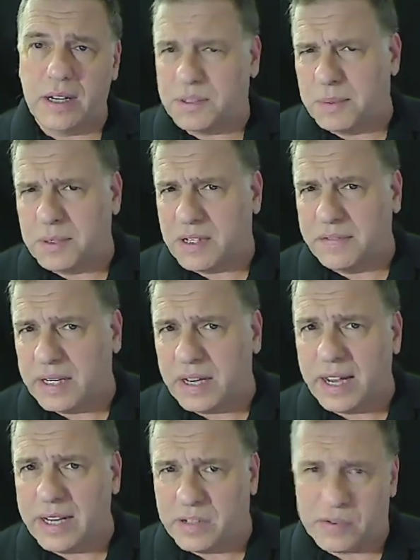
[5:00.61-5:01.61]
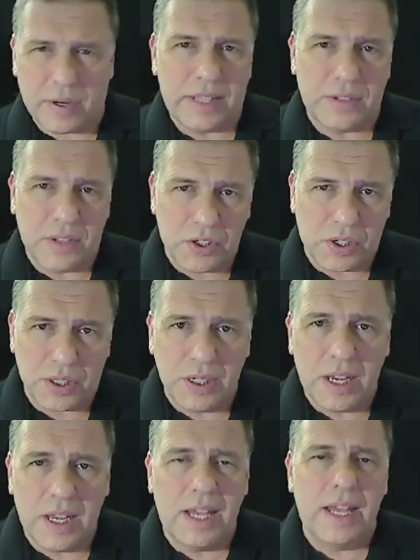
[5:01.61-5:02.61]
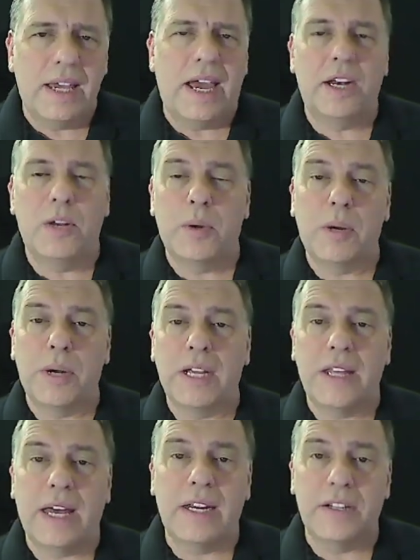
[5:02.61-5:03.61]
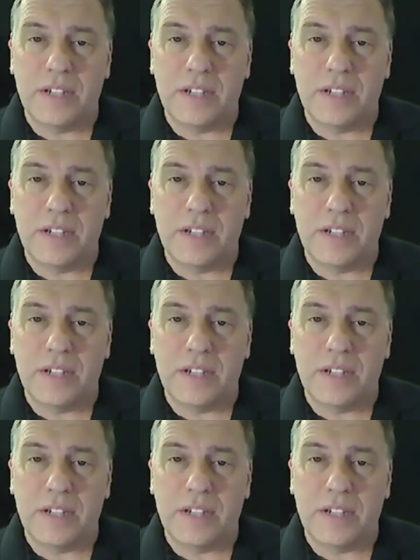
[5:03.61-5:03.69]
a specific kind of transition and you want to bring that into